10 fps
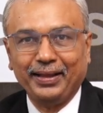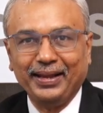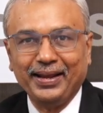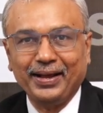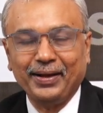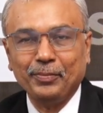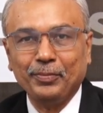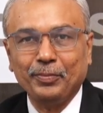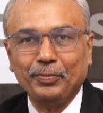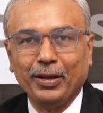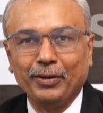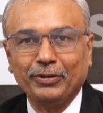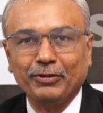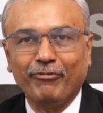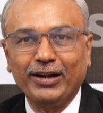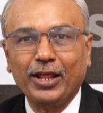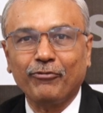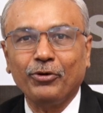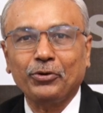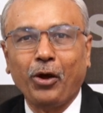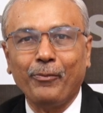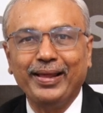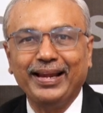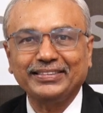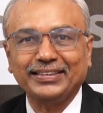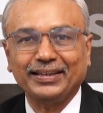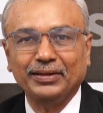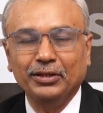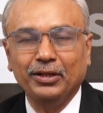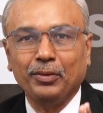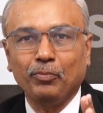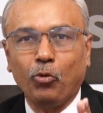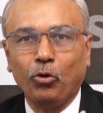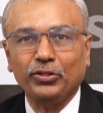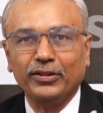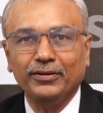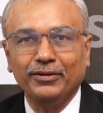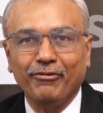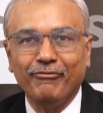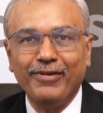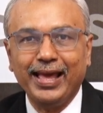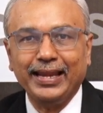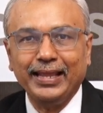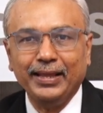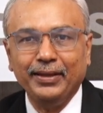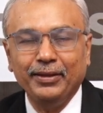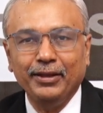in a wonderful combination, both very